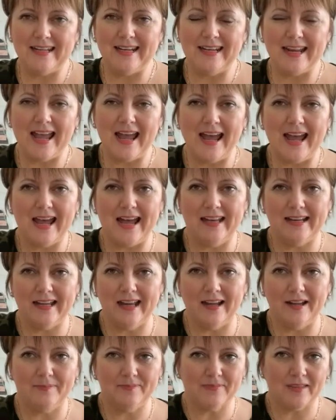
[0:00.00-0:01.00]
it had
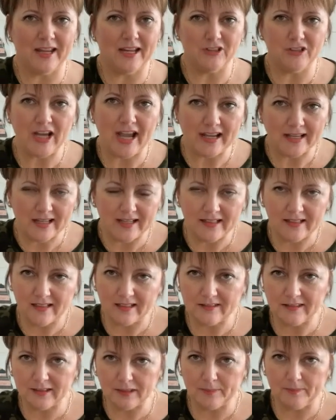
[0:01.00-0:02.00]
a jacket,
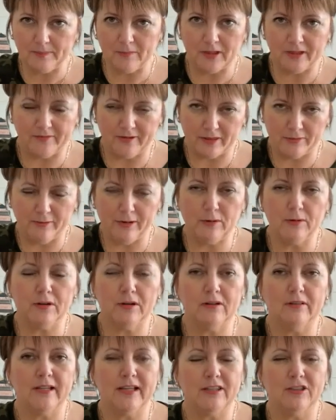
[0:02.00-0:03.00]
a little more of a
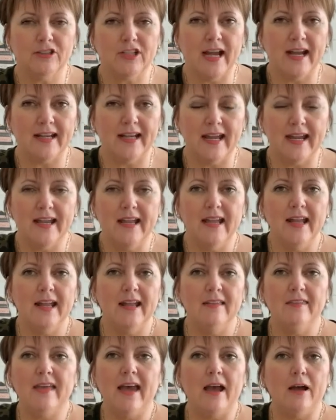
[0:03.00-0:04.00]
3/4 length jacket
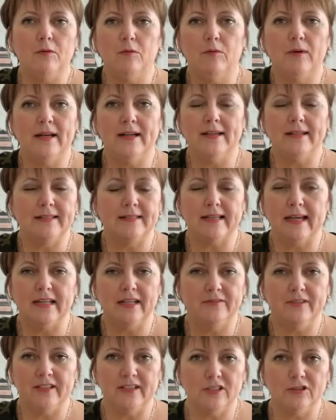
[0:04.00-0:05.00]
that was kind
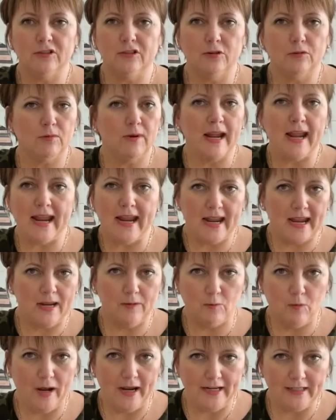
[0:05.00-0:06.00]
of a gray
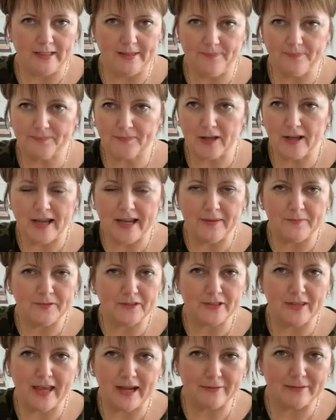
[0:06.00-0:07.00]
and white. Okay,
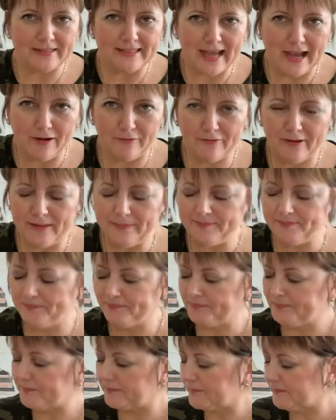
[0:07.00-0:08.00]
so that was the outfit.
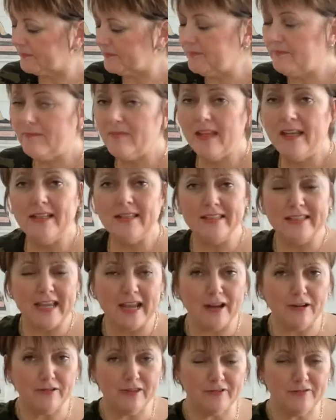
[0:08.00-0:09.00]
And
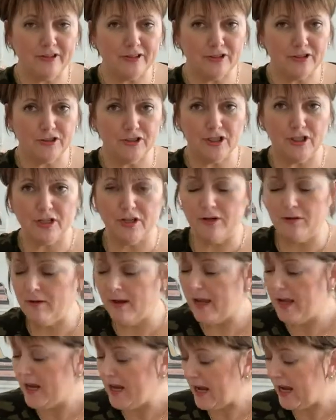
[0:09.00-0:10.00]
so the first shoe
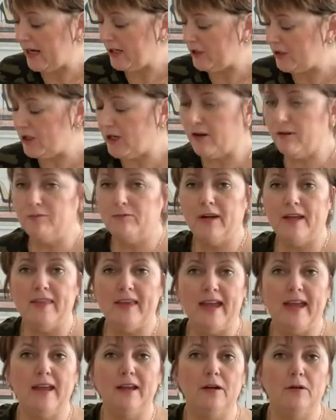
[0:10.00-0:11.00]
I showed with
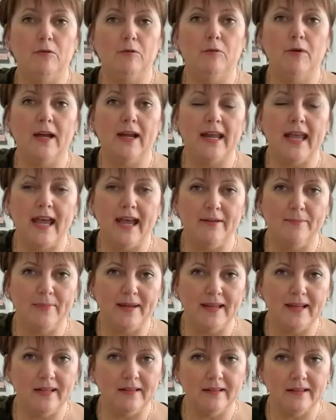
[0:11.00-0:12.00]
it would have
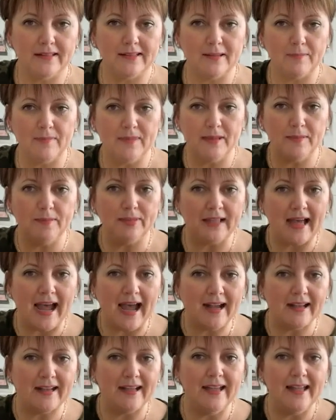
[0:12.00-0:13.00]
been something
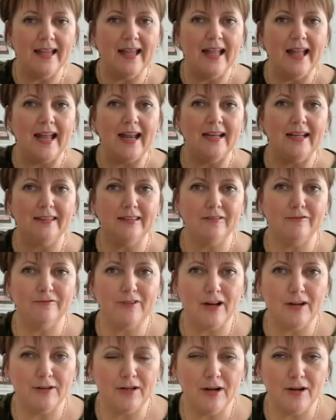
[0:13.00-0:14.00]
black. And in the
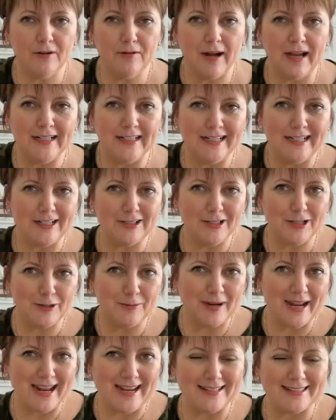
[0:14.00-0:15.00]
photo, I did it two
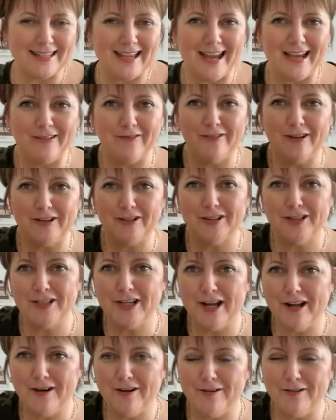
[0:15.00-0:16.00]
ways. I first
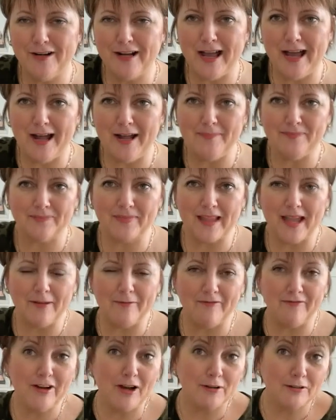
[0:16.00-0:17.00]
showed a
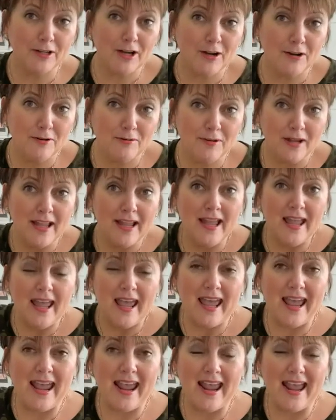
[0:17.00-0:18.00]
photo
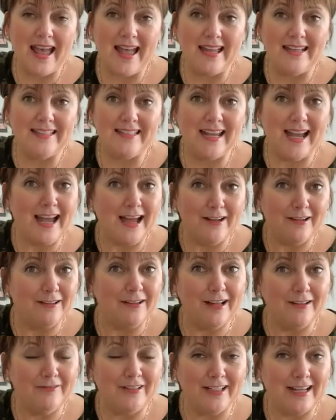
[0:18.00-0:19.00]

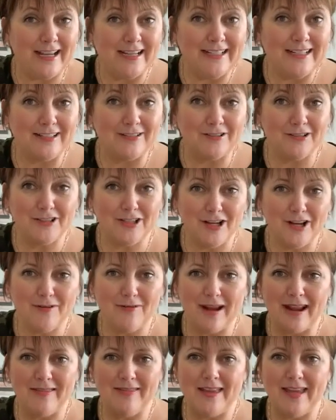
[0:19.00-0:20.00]
of an ideal
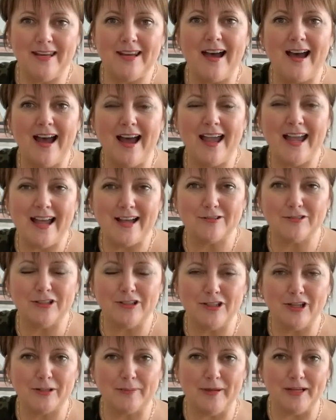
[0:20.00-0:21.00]
shoe, and then I actually
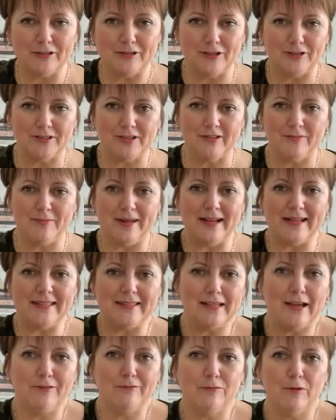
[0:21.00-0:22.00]
took pictures of
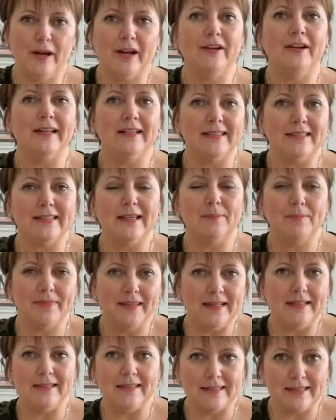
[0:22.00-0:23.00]
myself wearing
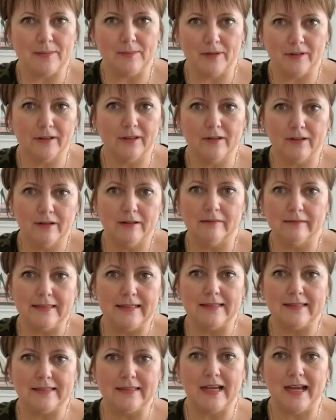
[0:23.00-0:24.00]
something similar, or at
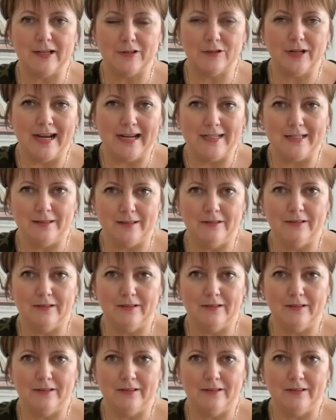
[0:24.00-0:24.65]
least I tried to